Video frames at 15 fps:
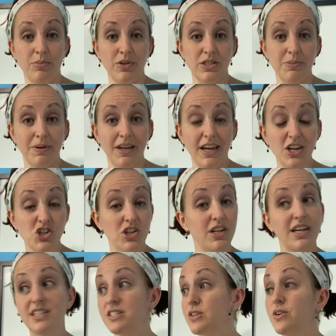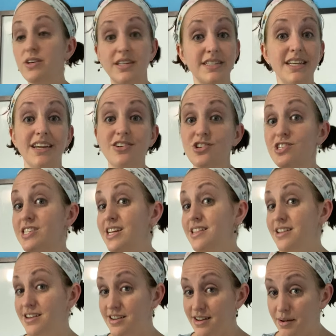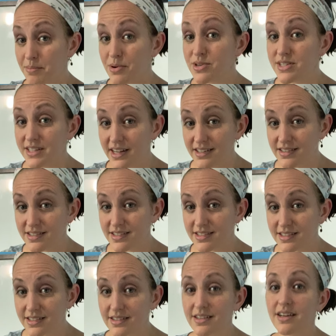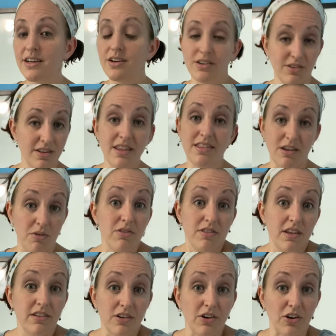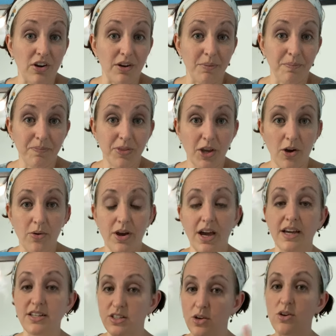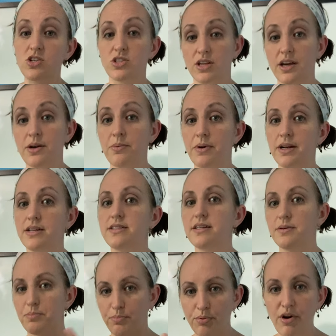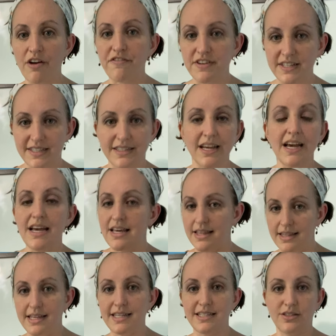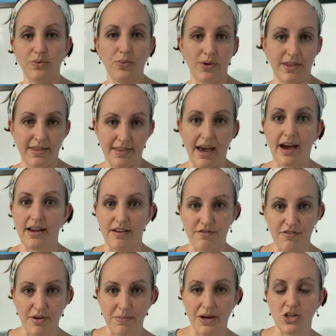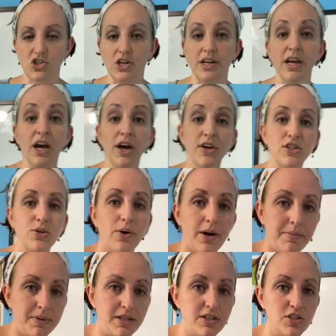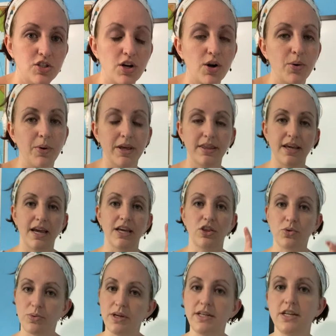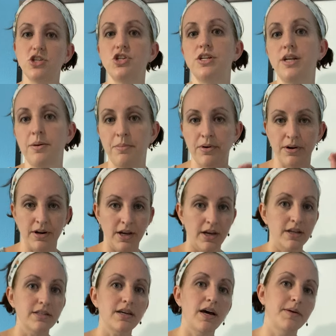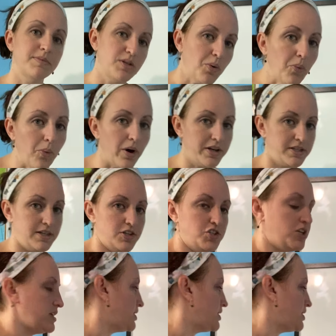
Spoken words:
multiplication, as long as they understand the number sense, then they're good. Okay, so I just kind of wanted to preface this with that information. So I'm going to start with a 3-digit number times a 1-digit